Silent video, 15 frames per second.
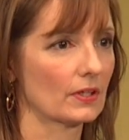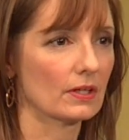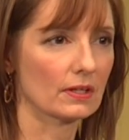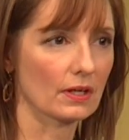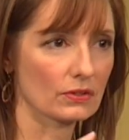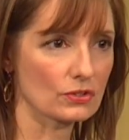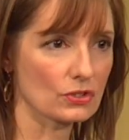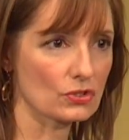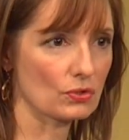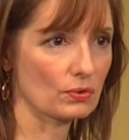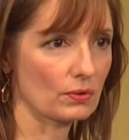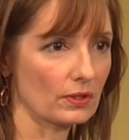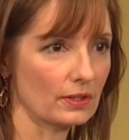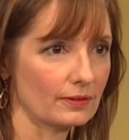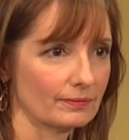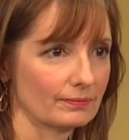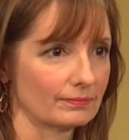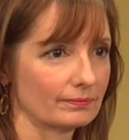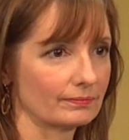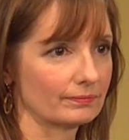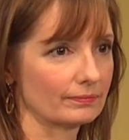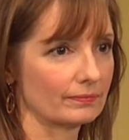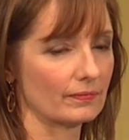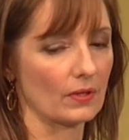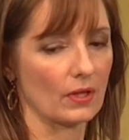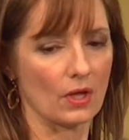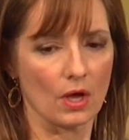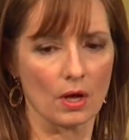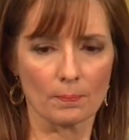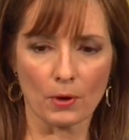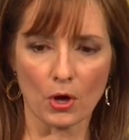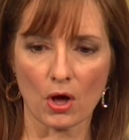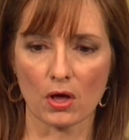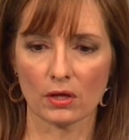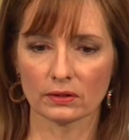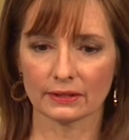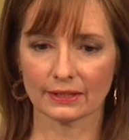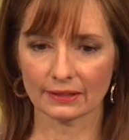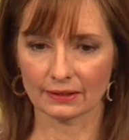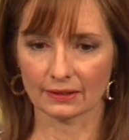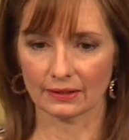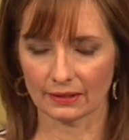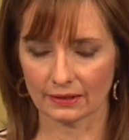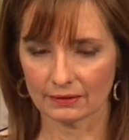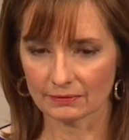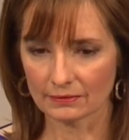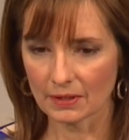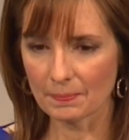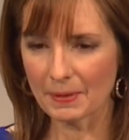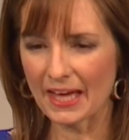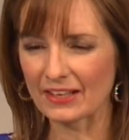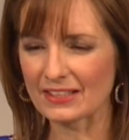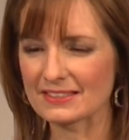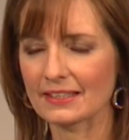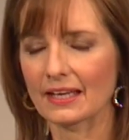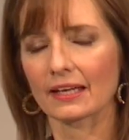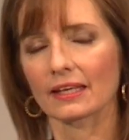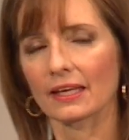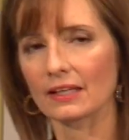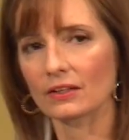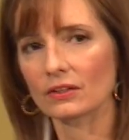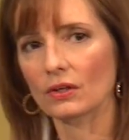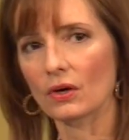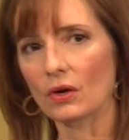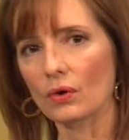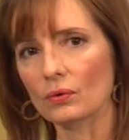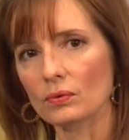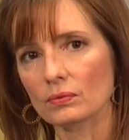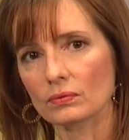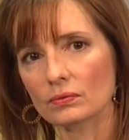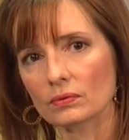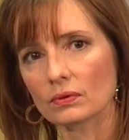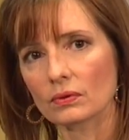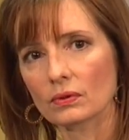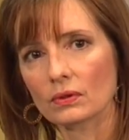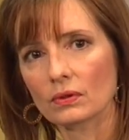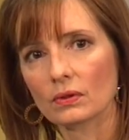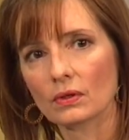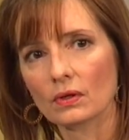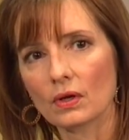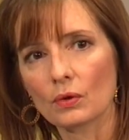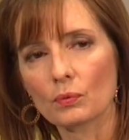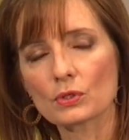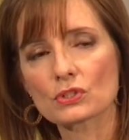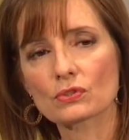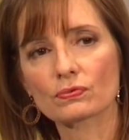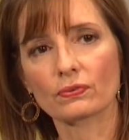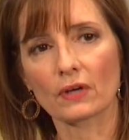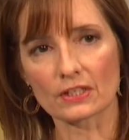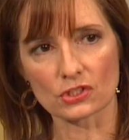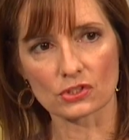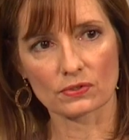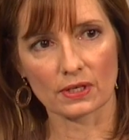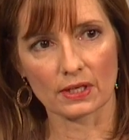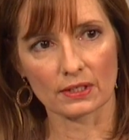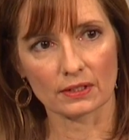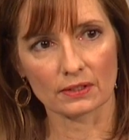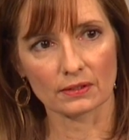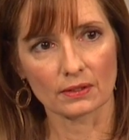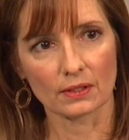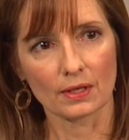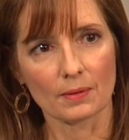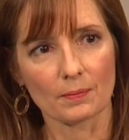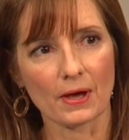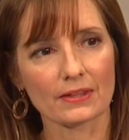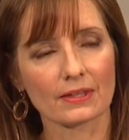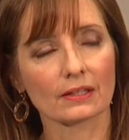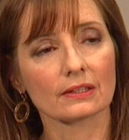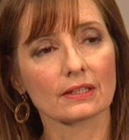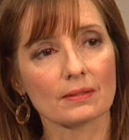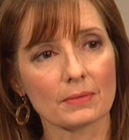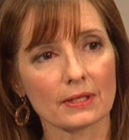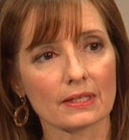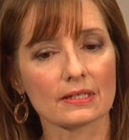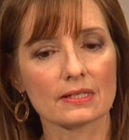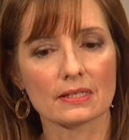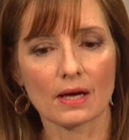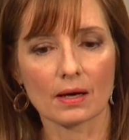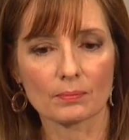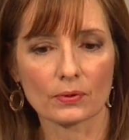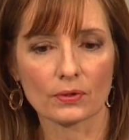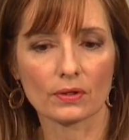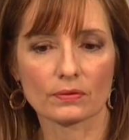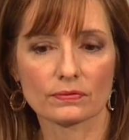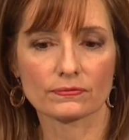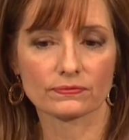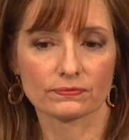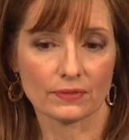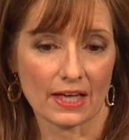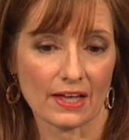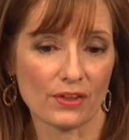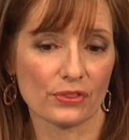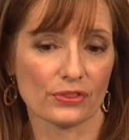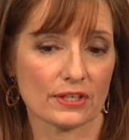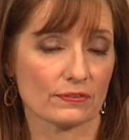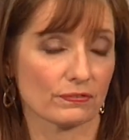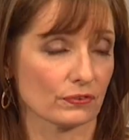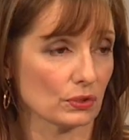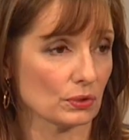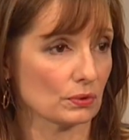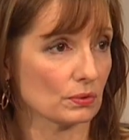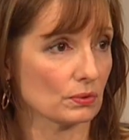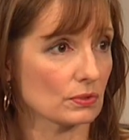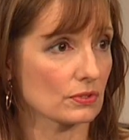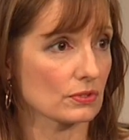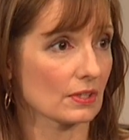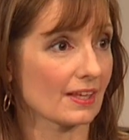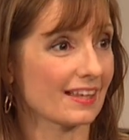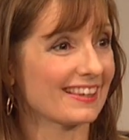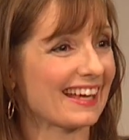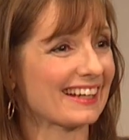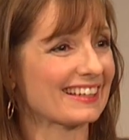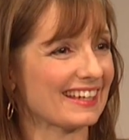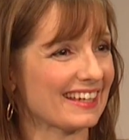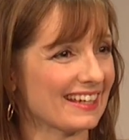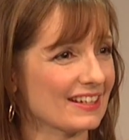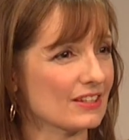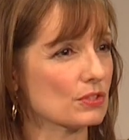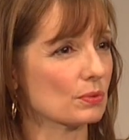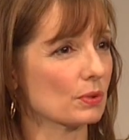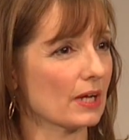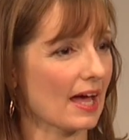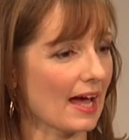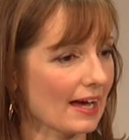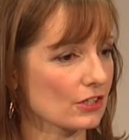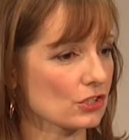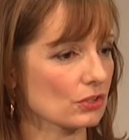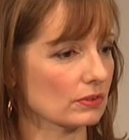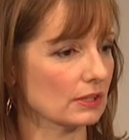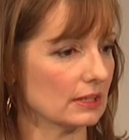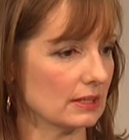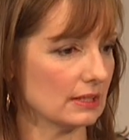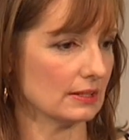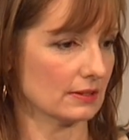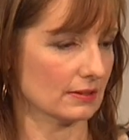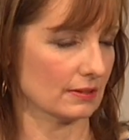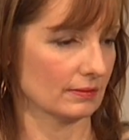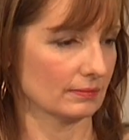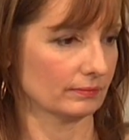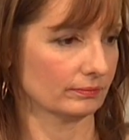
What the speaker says: Another story. Paul Lindley, about a decade ago, was frustrated by the limited number of healthy foods that kids would actually eat.